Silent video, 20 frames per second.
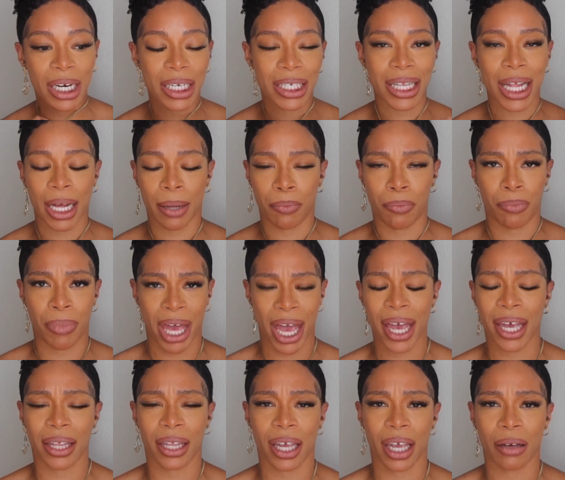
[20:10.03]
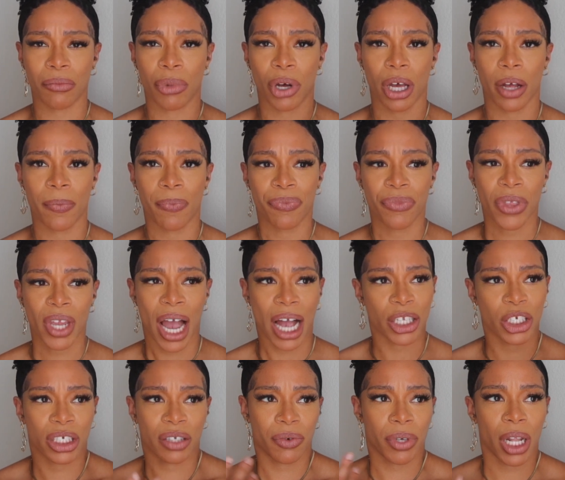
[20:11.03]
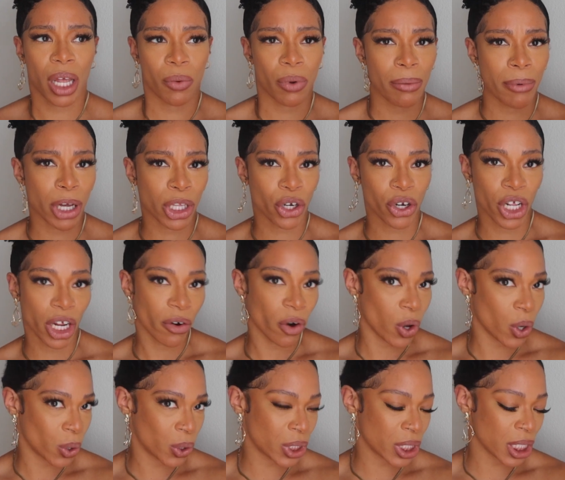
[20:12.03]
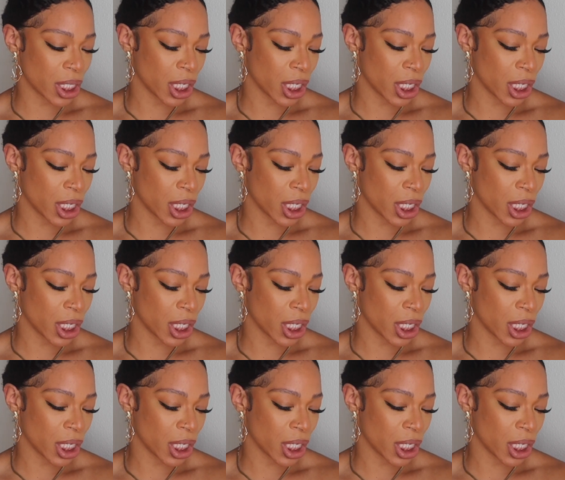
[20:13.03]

And it's not a bad thing, but I just feel like we're my 30-year-old.